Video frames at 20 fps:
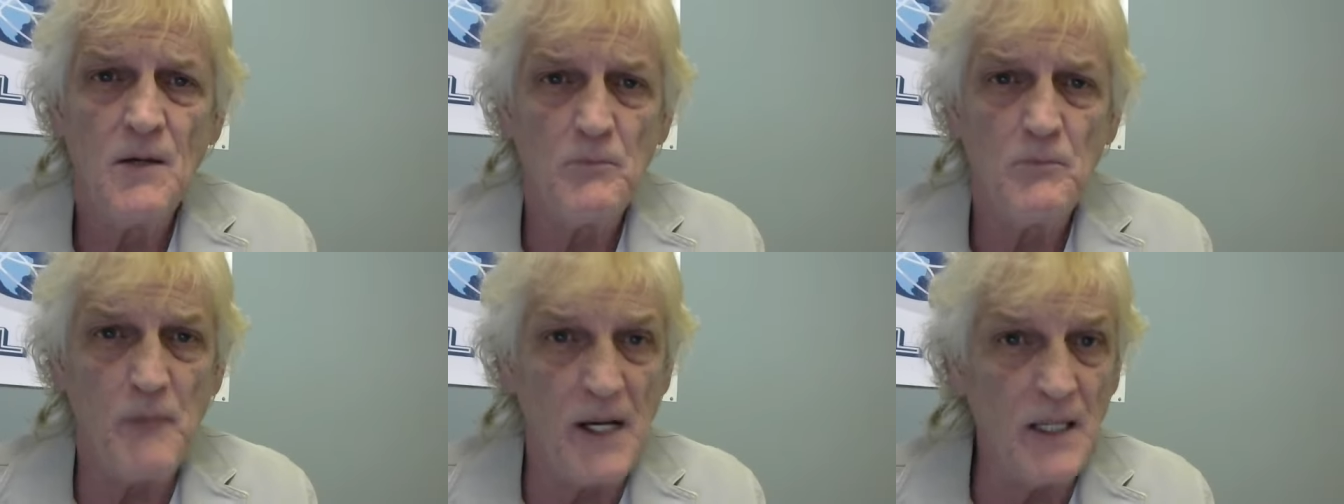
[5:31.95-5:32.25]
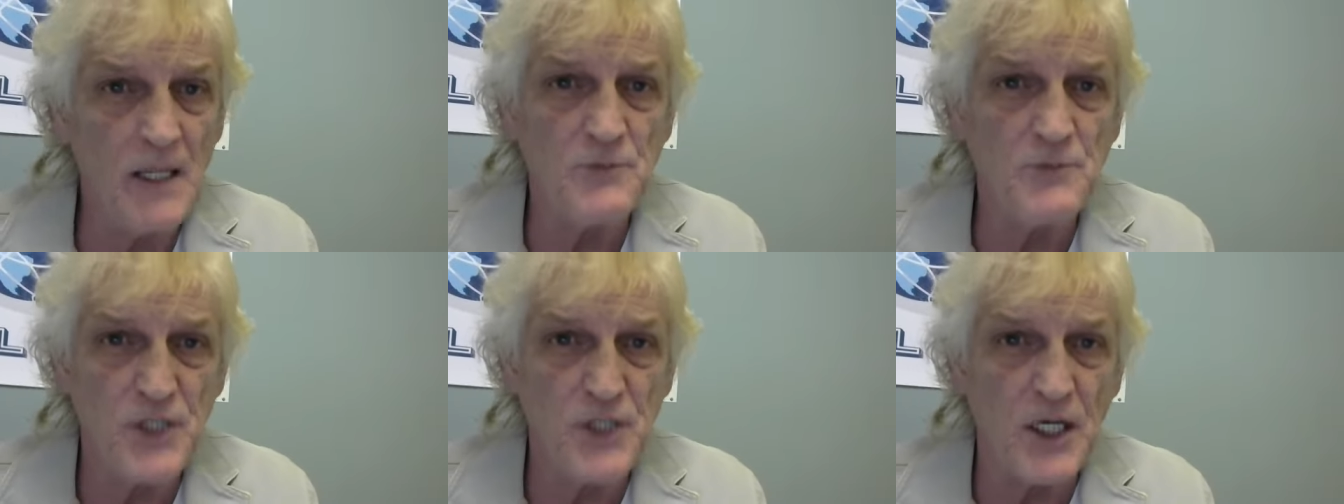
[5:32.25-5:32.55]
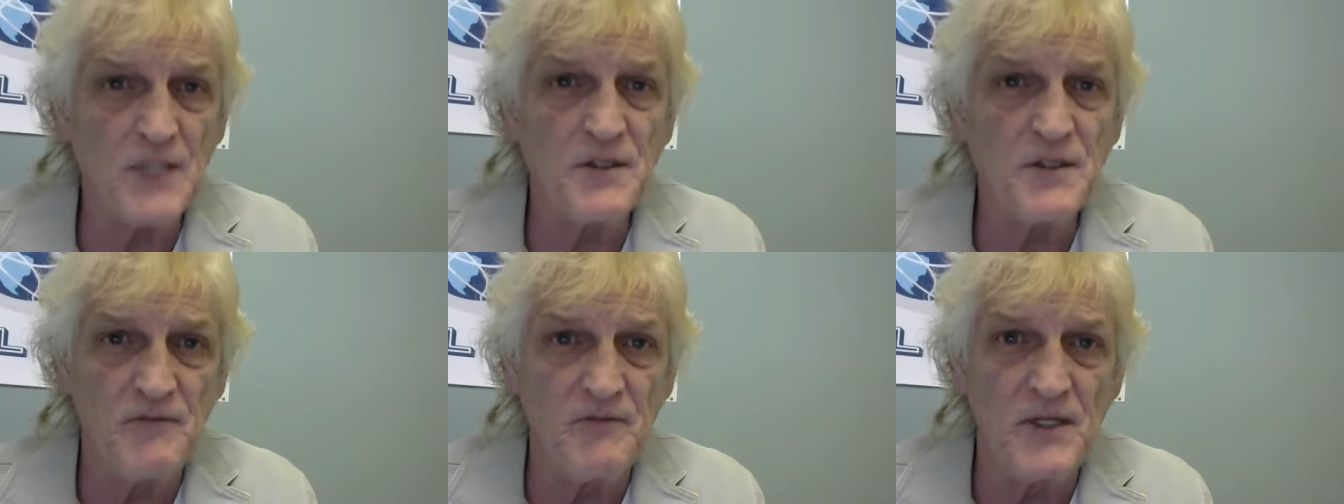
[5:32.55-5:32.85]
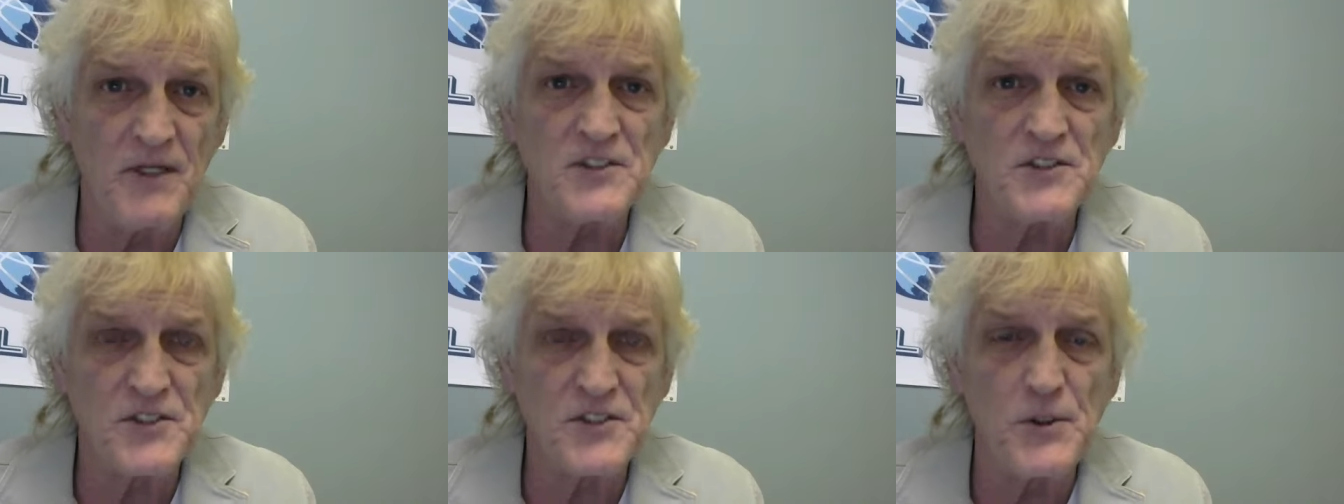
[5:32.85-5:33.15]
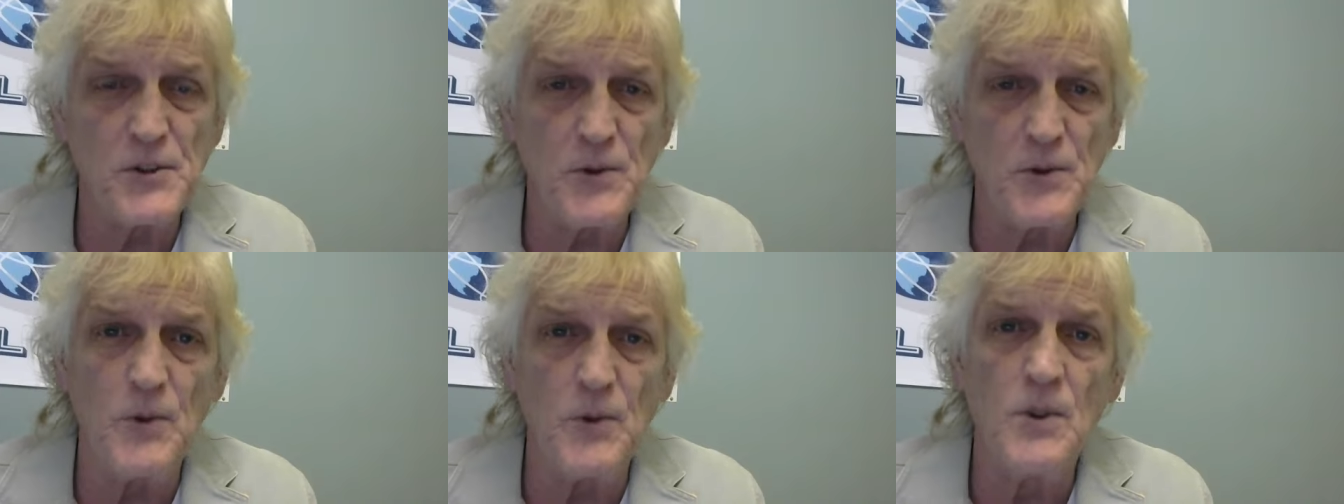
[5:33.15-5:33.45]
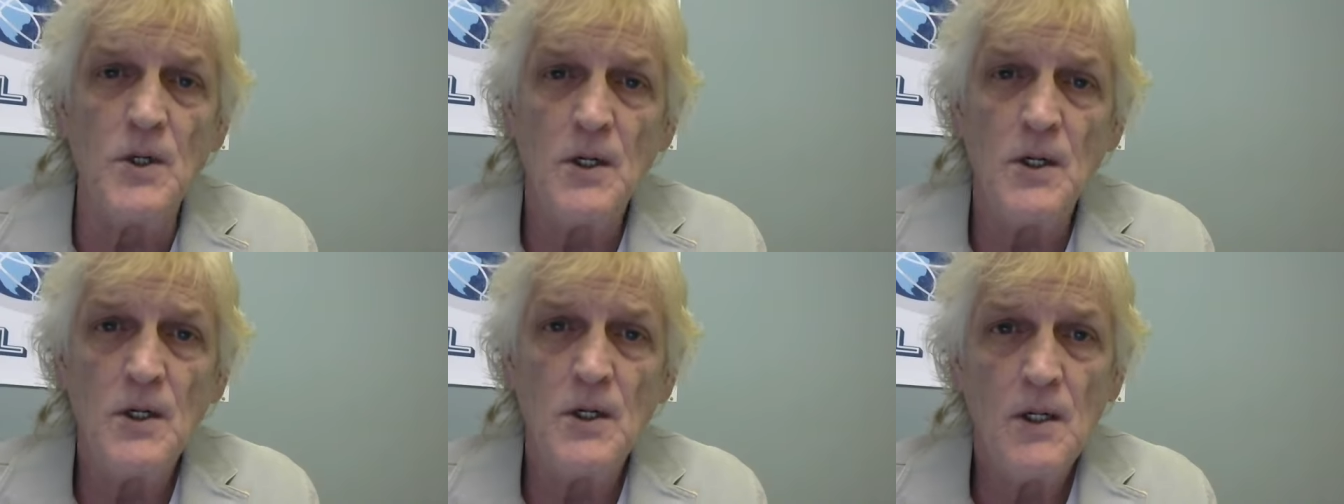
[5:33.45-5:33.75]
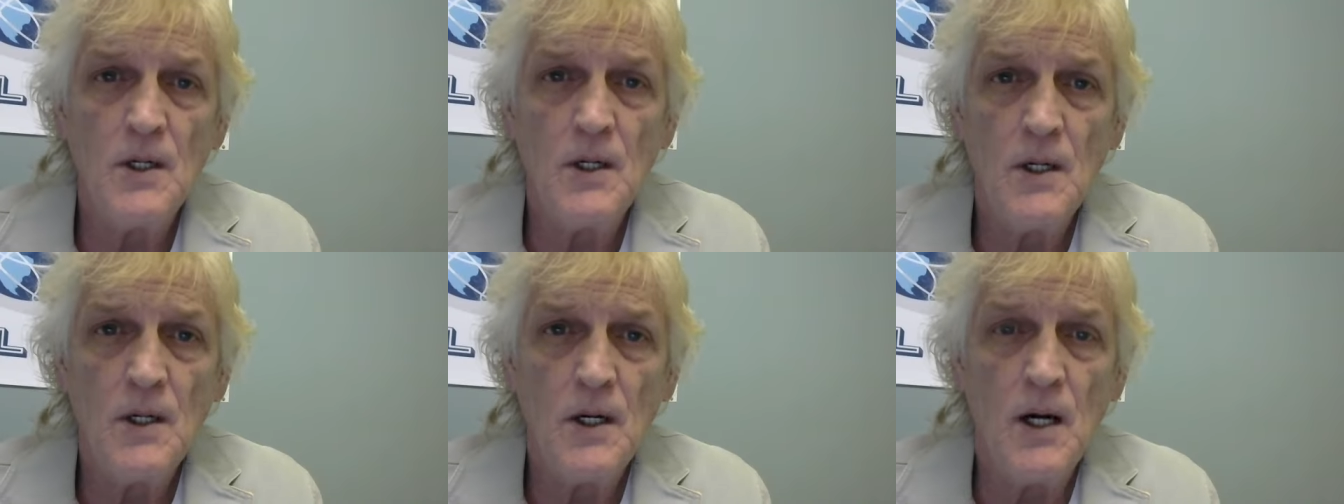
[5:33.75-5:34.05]
main objective is to
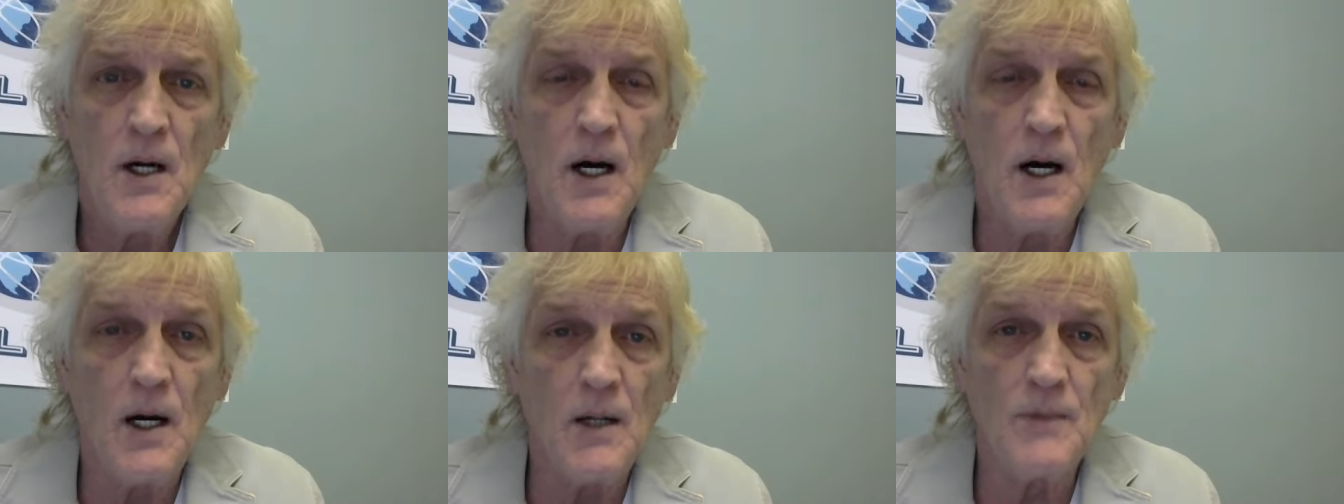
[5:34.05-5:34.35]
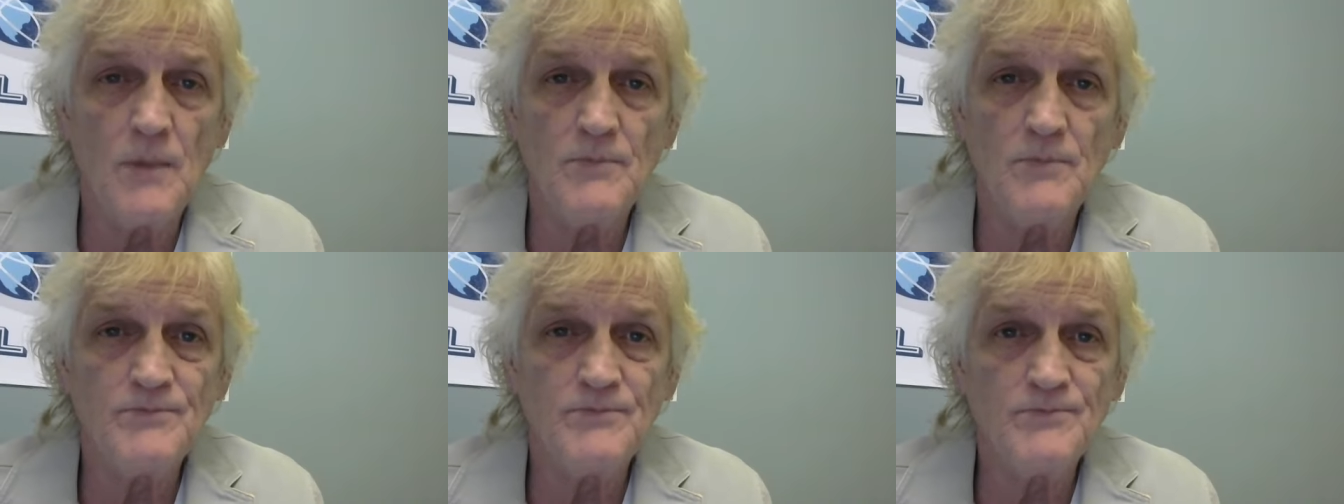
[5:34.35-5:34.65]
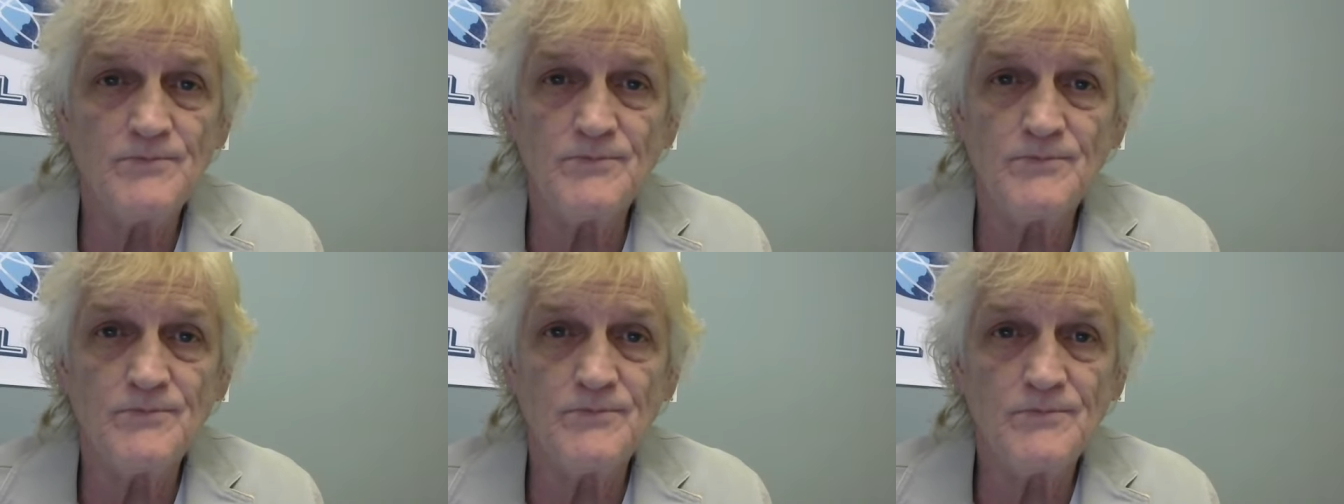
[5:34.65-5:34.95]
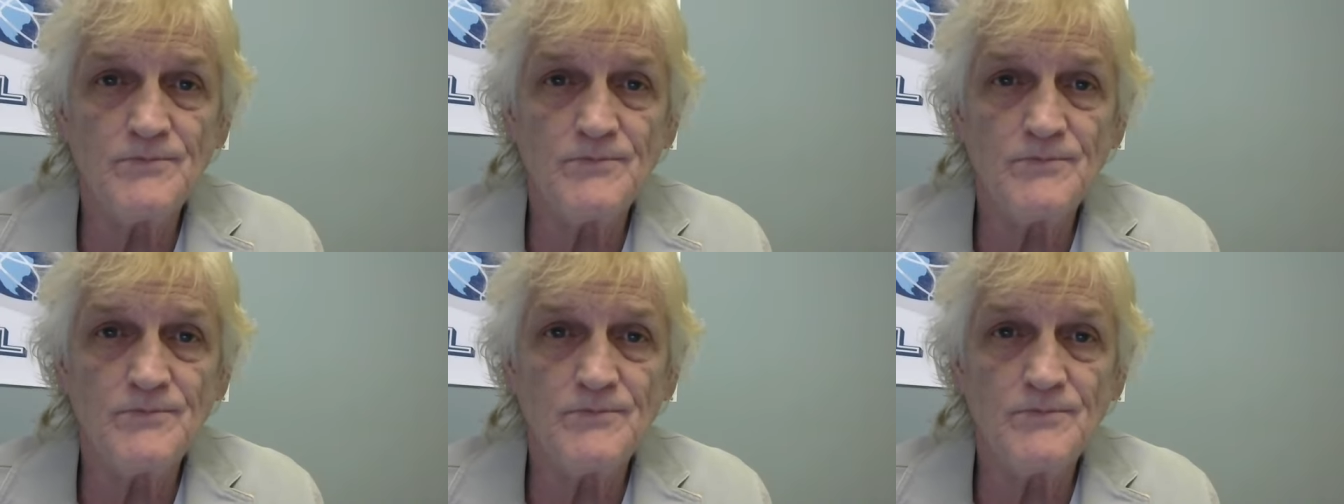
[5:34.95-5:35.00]
um,